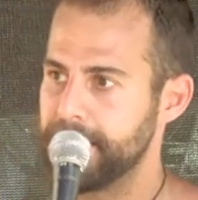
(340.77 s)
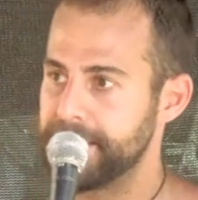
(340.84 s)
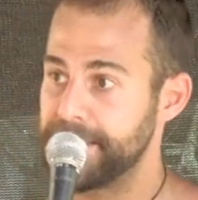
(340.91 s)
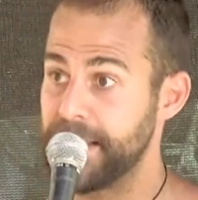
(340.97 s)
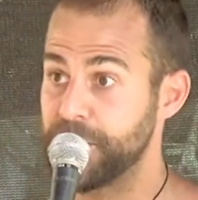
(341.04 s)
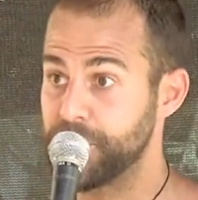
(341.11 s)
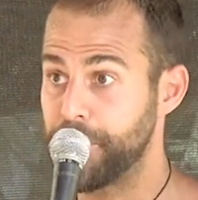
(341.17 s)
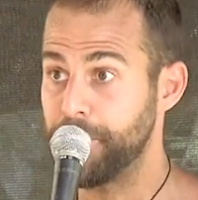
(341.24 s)

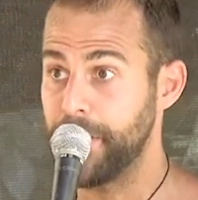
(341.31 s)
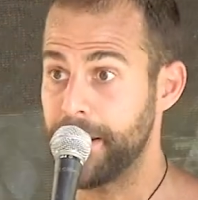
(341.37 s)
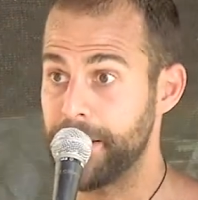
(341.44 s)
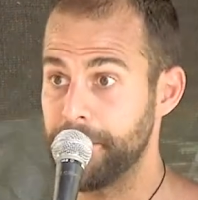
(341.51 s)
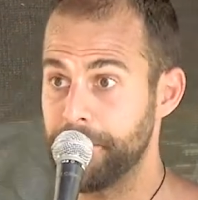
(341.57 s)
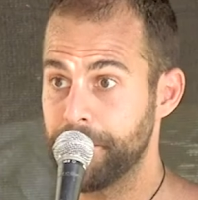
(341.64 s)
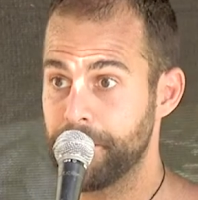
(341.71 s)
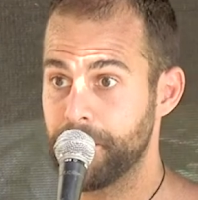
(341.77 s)
Stage
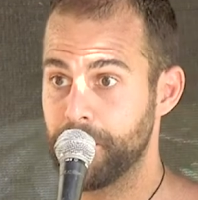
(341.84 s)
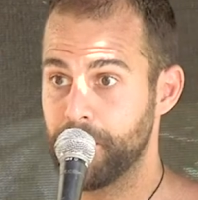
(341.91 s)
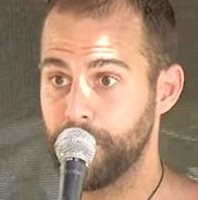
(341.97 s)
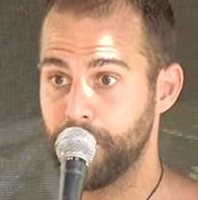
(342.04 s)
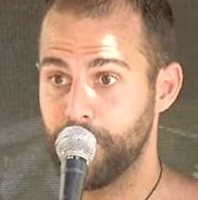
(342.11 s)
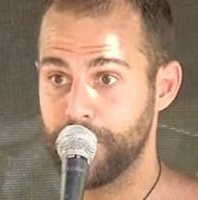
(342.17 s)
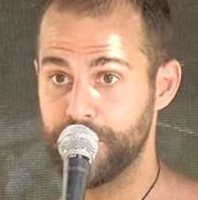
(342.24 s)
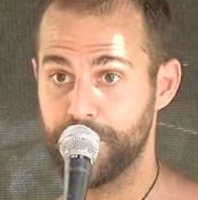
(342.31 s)
3,
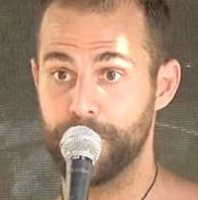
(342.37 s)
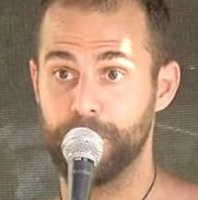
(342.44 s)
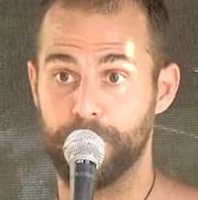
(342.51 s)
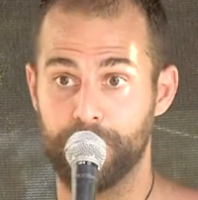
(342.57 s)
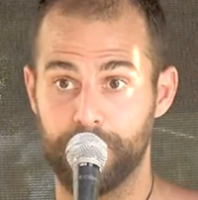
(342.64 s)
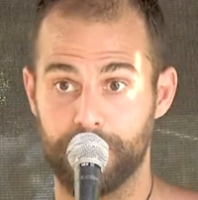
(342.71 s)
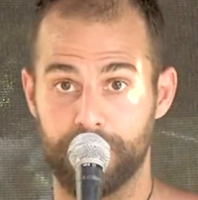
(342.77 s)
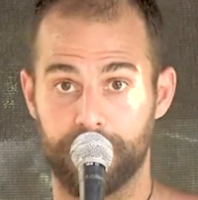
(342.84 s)
once
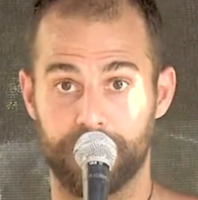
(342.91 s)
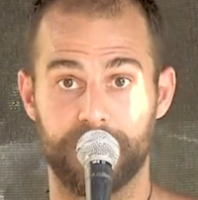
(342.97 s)
you